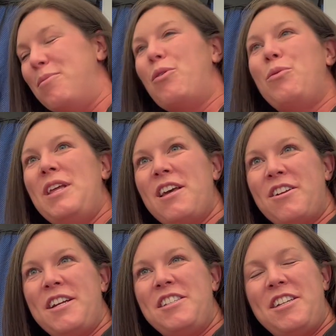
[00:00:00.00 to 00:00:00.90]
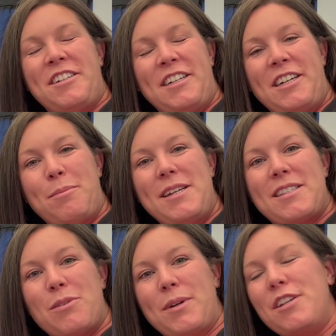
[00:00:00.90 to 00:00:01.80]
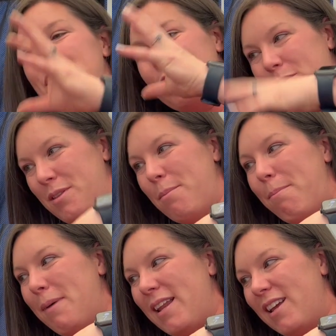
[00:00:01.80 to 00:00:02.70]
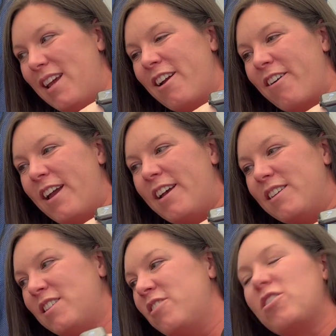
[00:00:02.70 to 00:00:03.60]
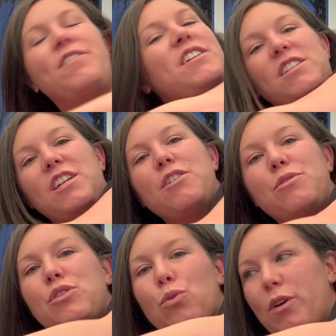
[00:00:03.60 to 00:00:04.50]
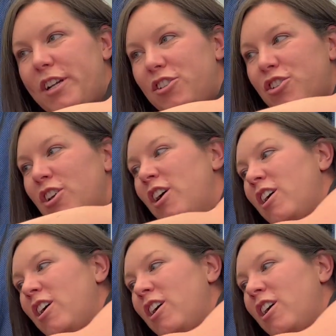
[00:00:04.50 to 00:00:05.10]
The other interior piece that we're going to do up in the bedding area is there's obviously no storage